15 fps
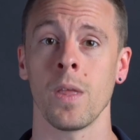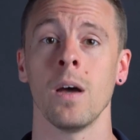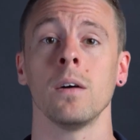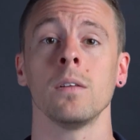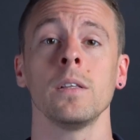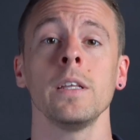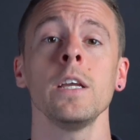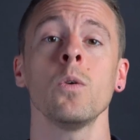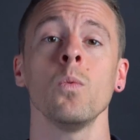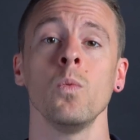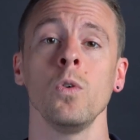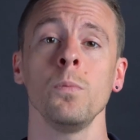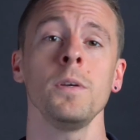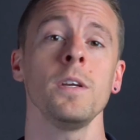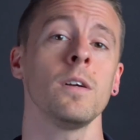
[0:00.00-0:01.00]
A link
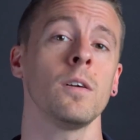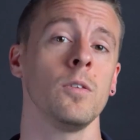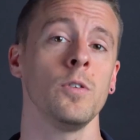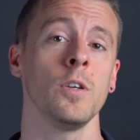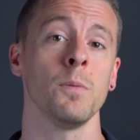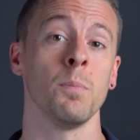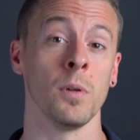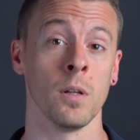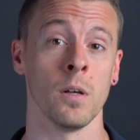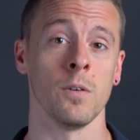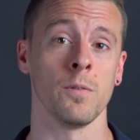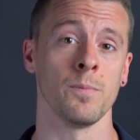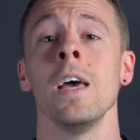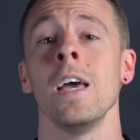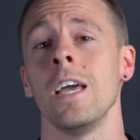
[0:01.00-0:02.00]
will be included below.
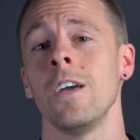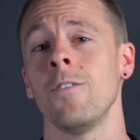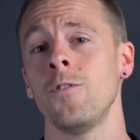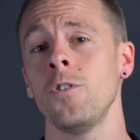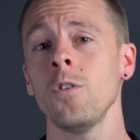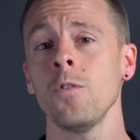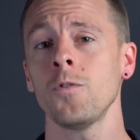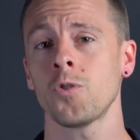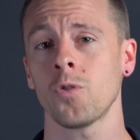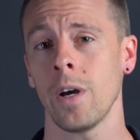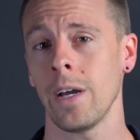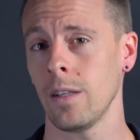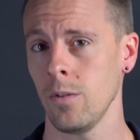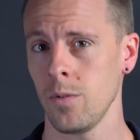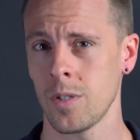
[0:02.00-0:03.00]
If you've
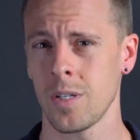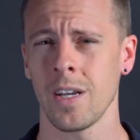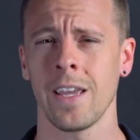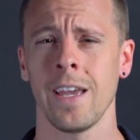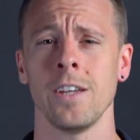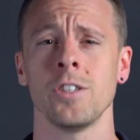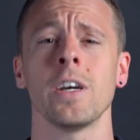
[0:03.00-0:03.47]
tried Lucid Engage,